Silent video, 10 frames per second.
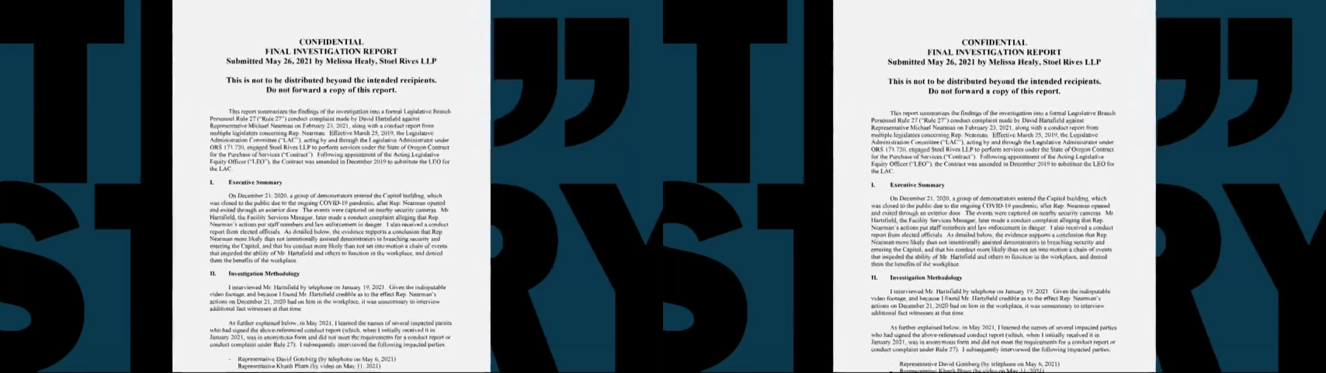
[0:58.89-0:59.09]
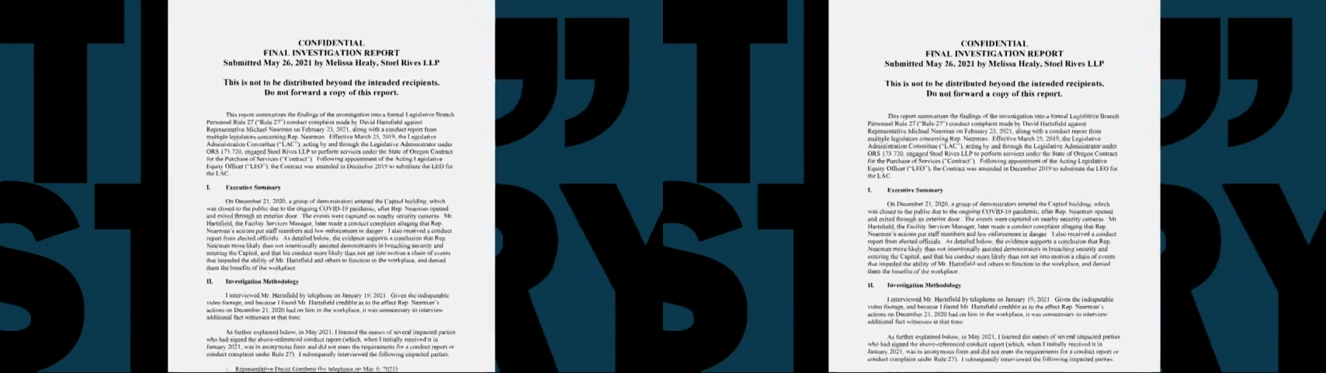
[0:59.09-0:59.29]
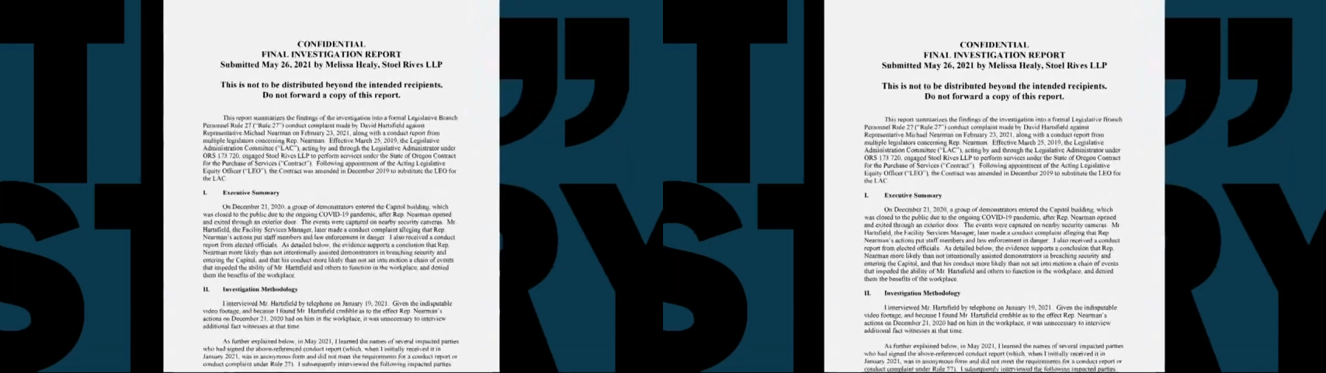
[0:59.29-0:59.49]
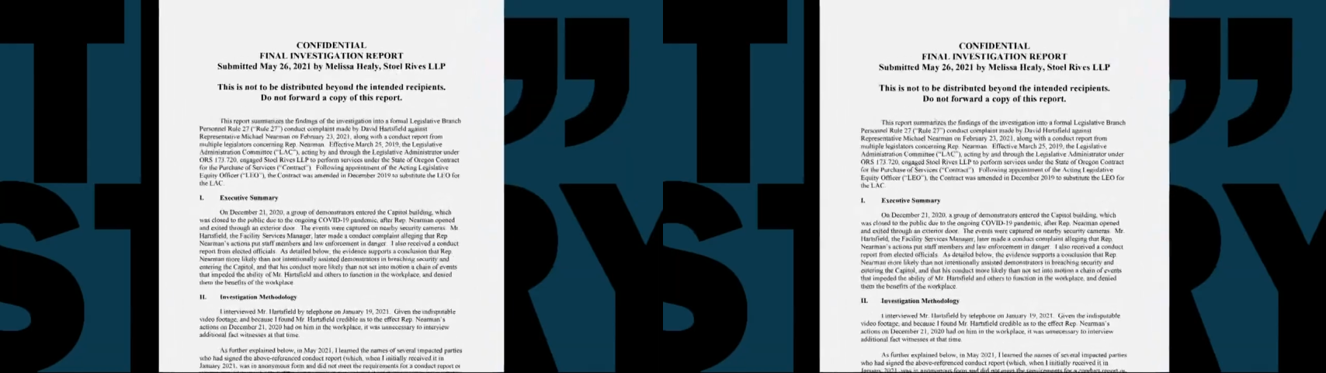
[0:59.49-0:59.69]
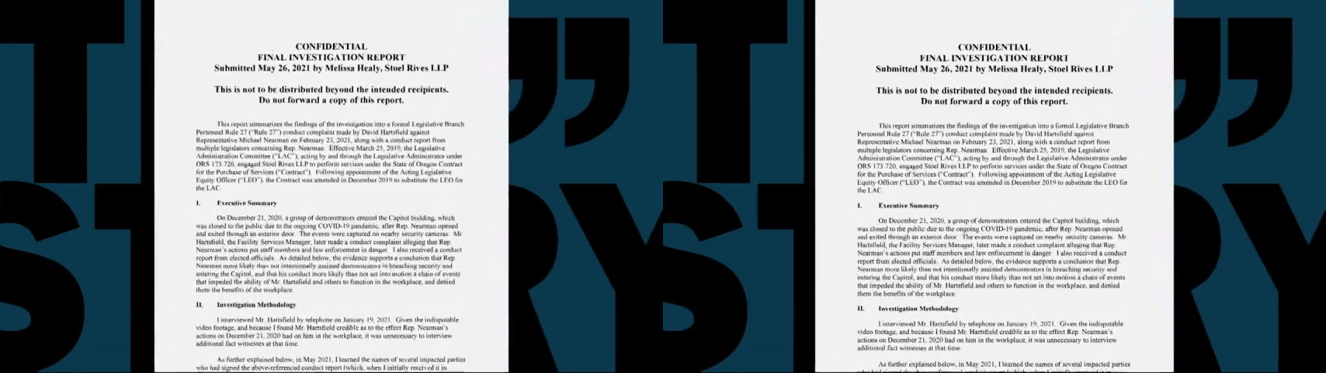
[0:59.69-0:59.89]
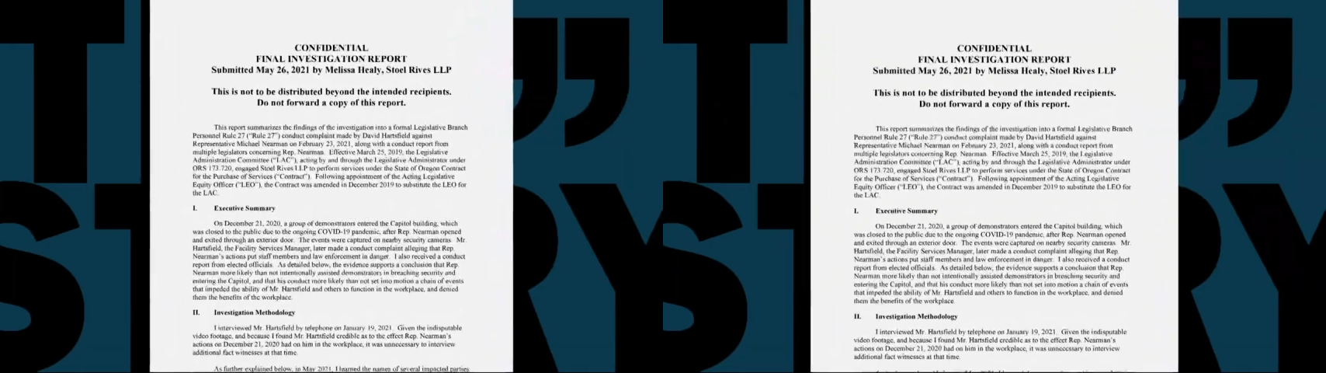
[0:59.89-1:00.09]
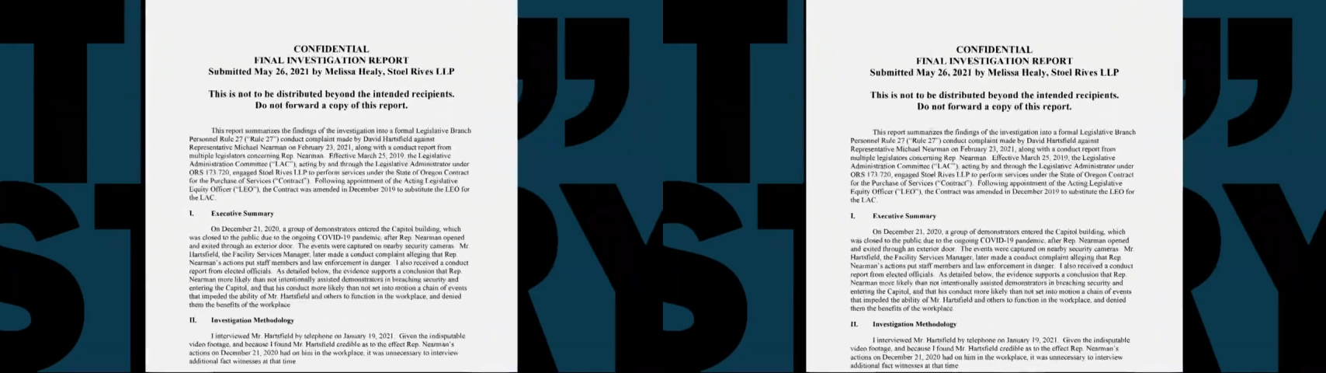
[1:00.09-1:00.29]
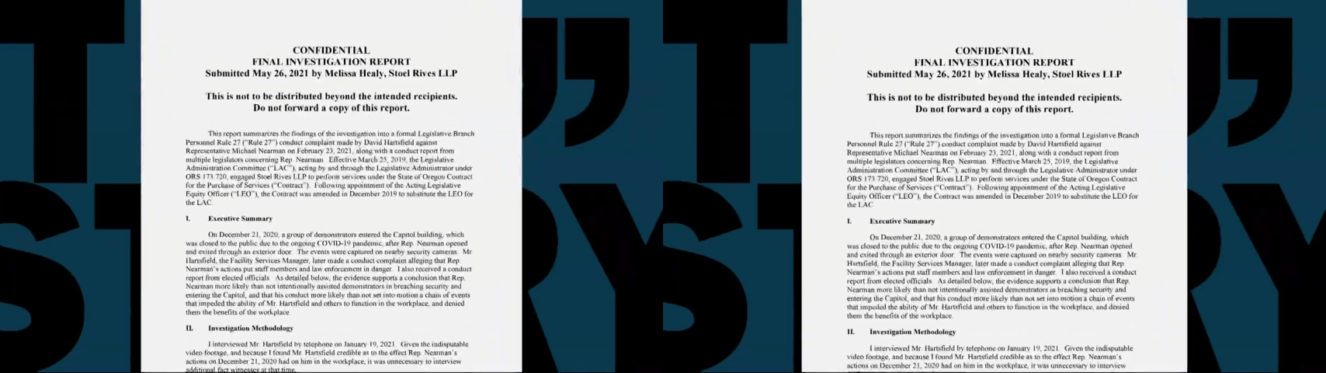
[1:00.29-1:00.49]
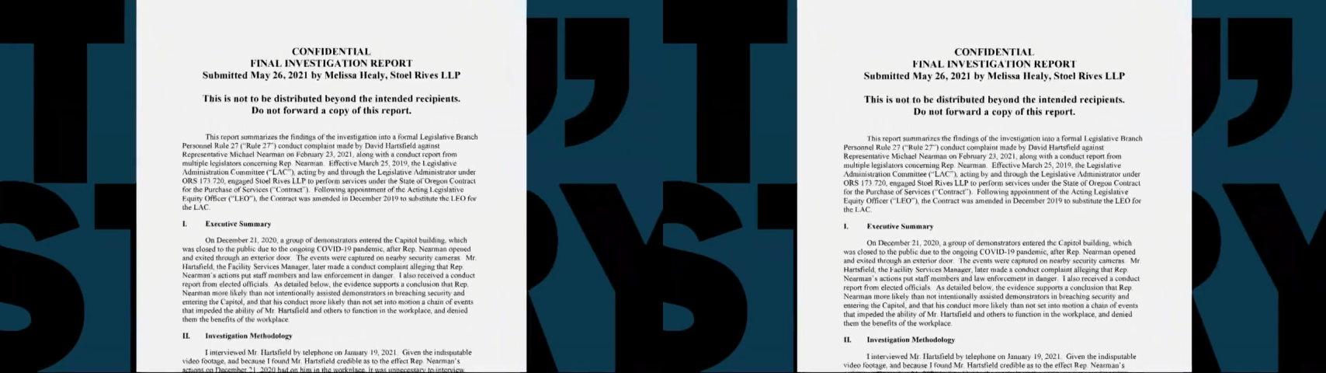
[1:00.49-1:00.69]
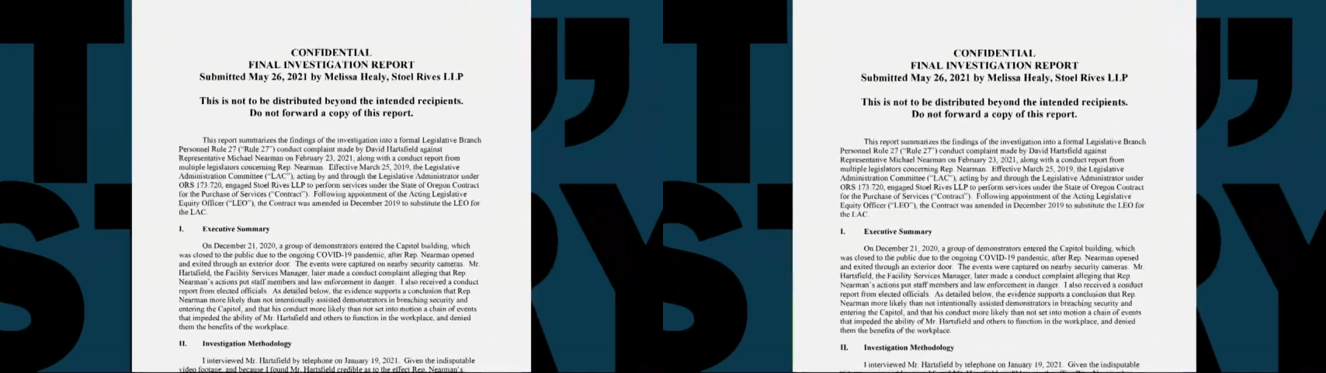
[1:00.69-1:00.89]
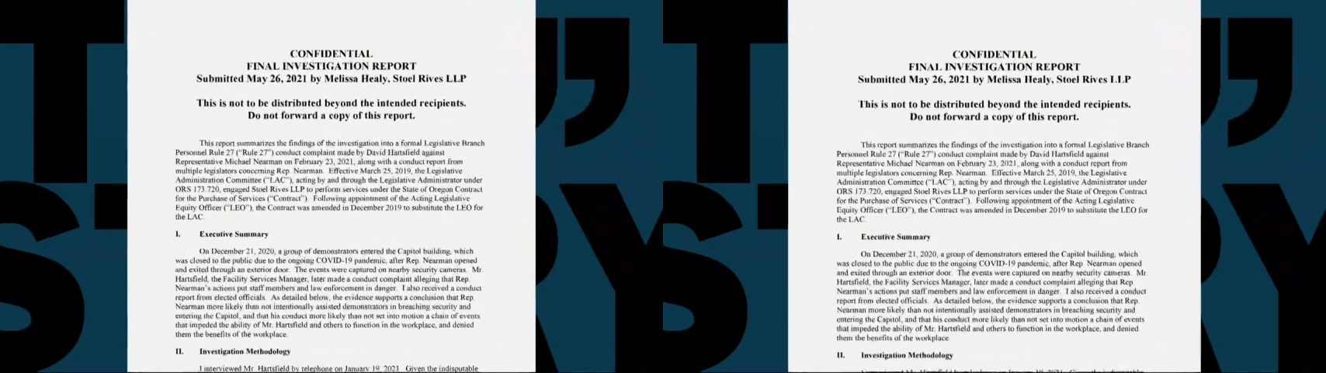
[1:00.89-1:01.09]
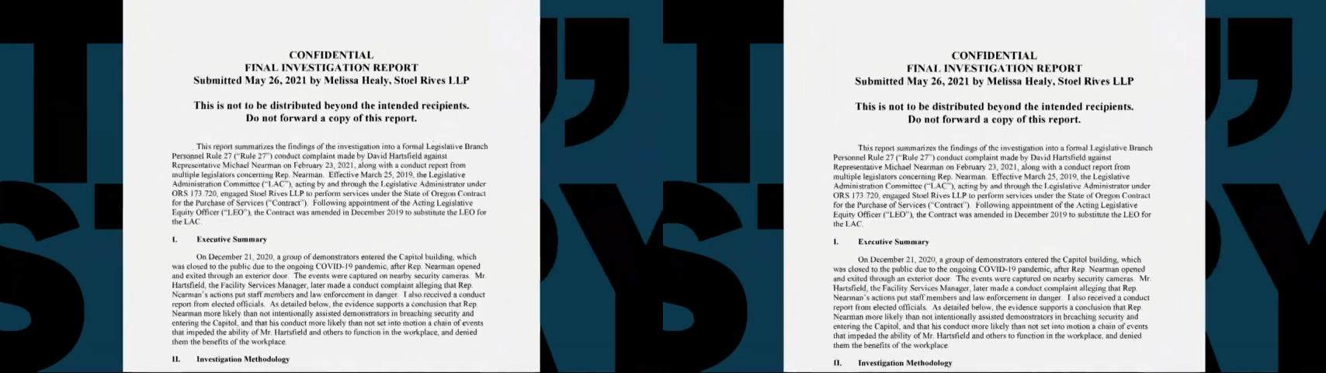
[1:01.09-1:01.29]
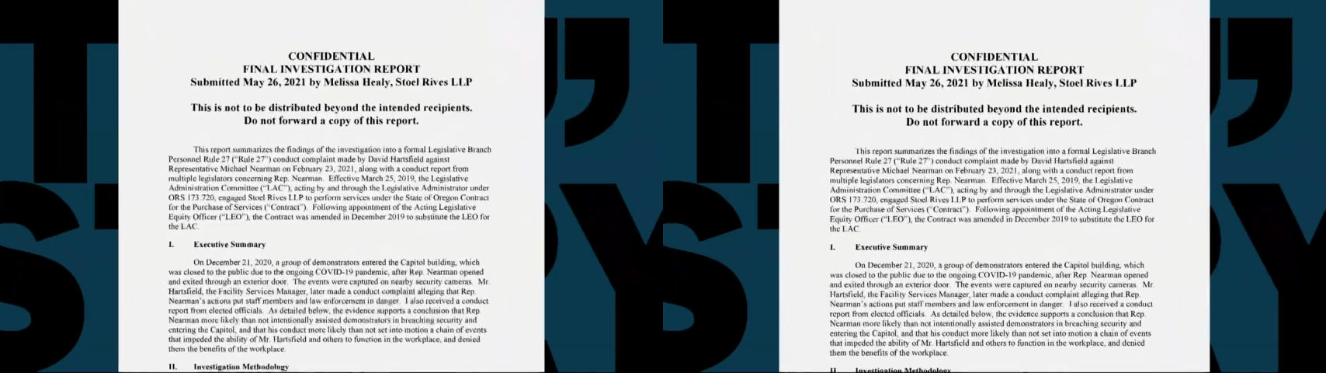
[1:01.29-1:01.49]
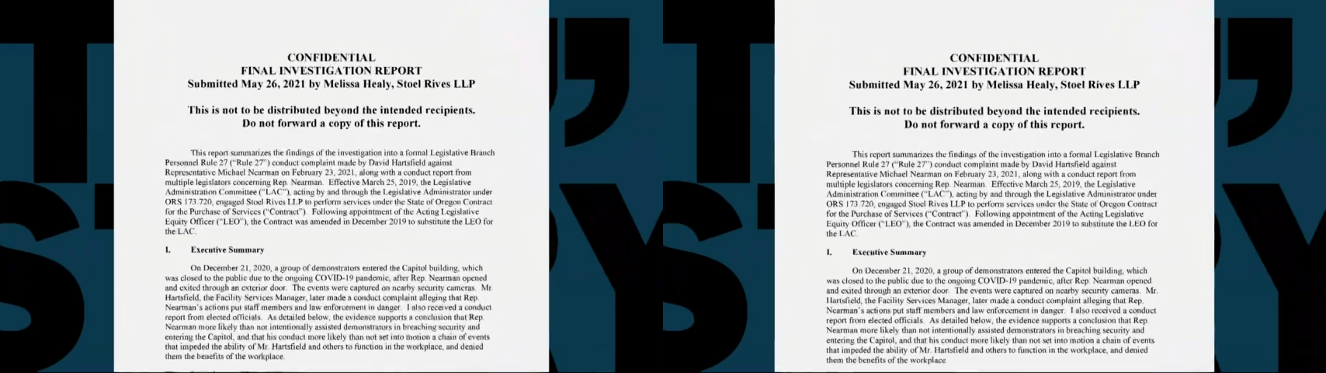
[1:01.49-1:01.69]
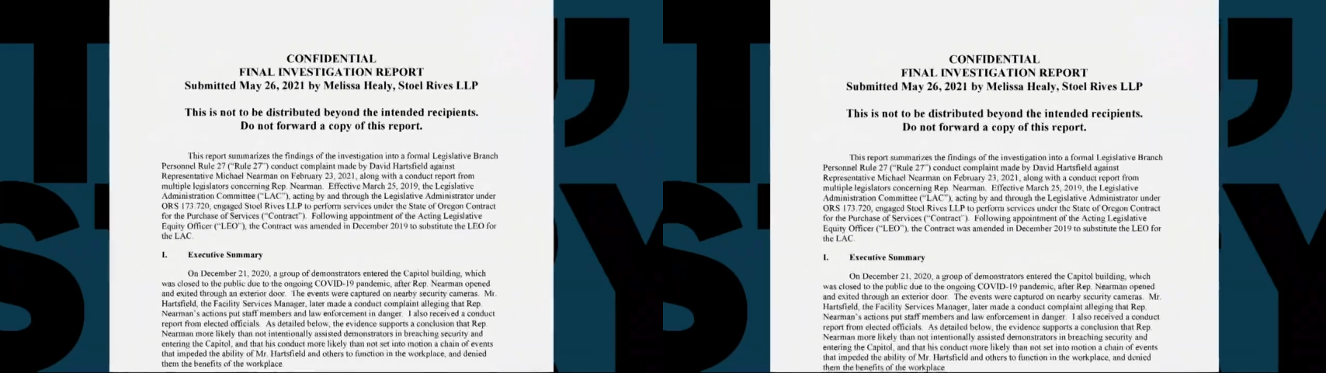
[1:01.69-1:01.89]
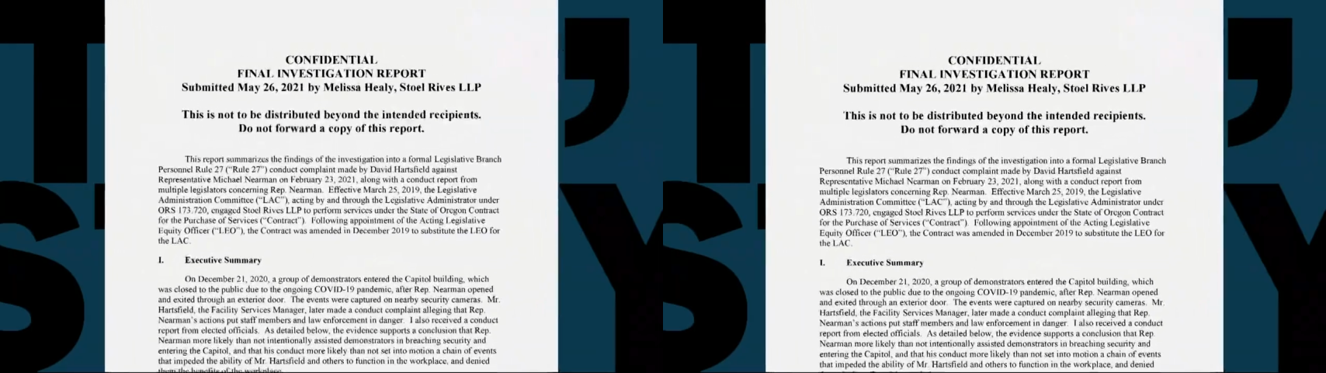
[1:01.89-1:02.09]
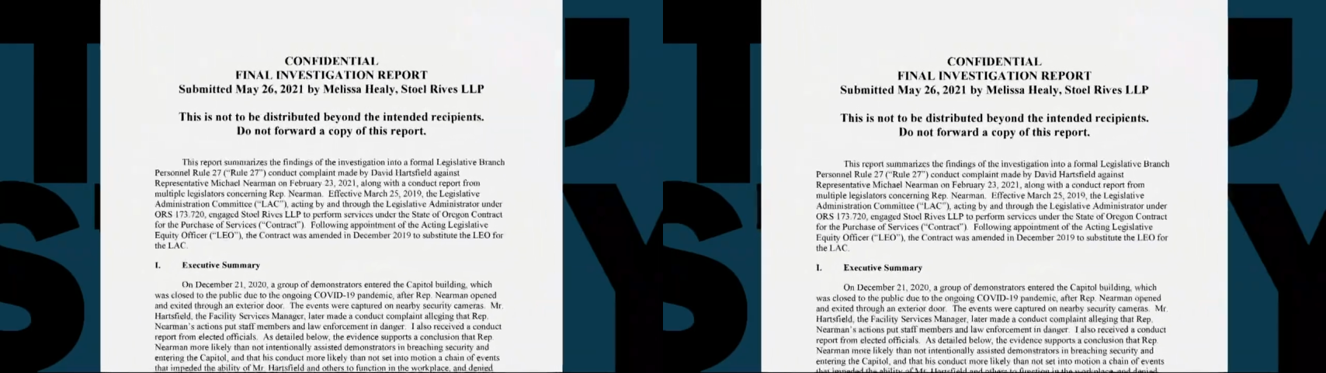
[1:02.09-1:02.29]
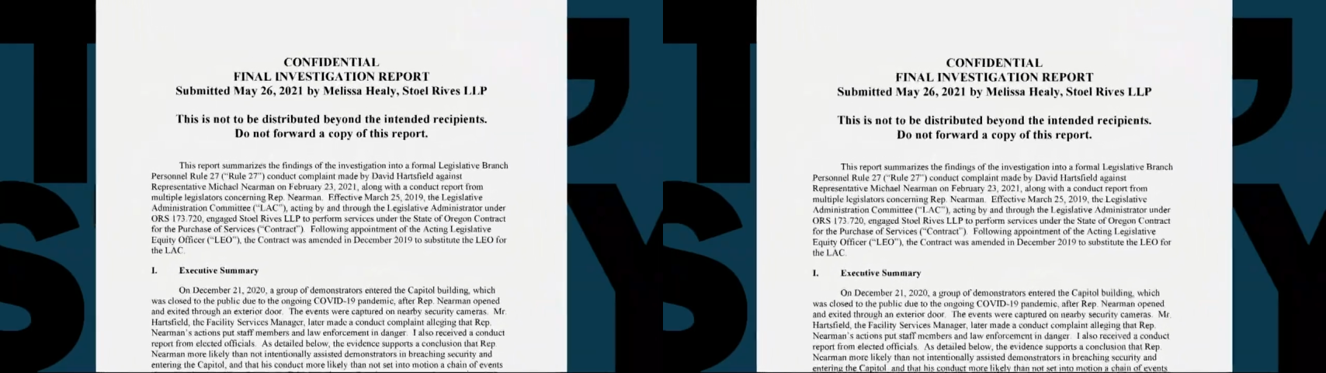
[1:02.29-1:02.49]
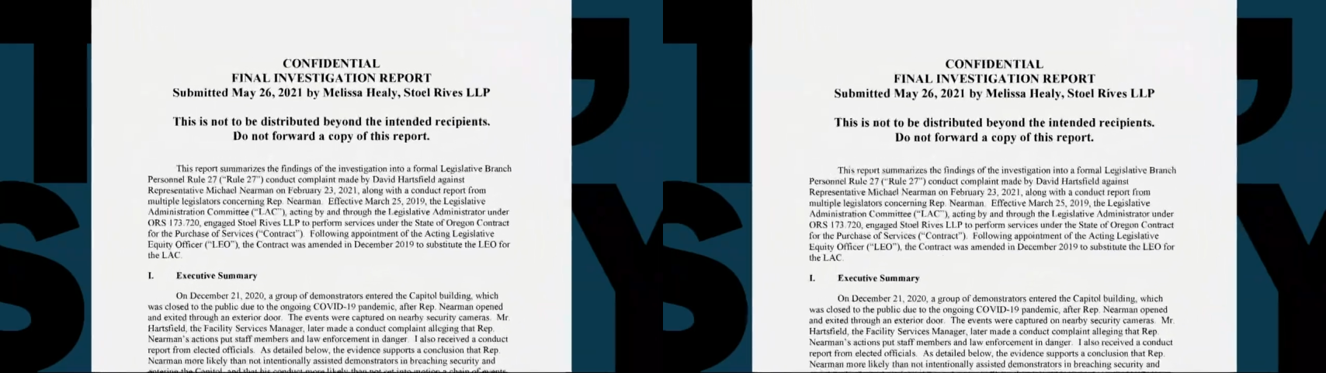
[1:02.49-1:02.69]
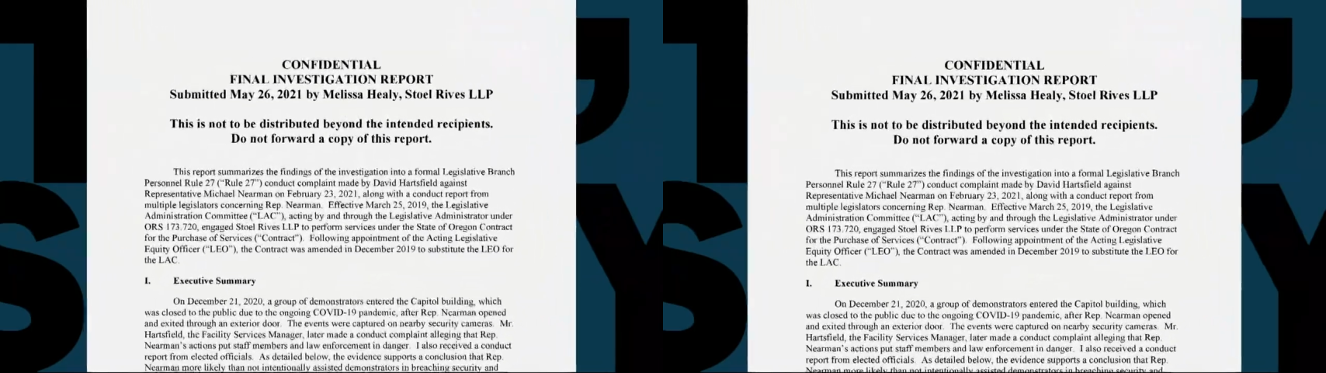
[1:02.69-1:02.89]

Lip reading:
(no speaker visible)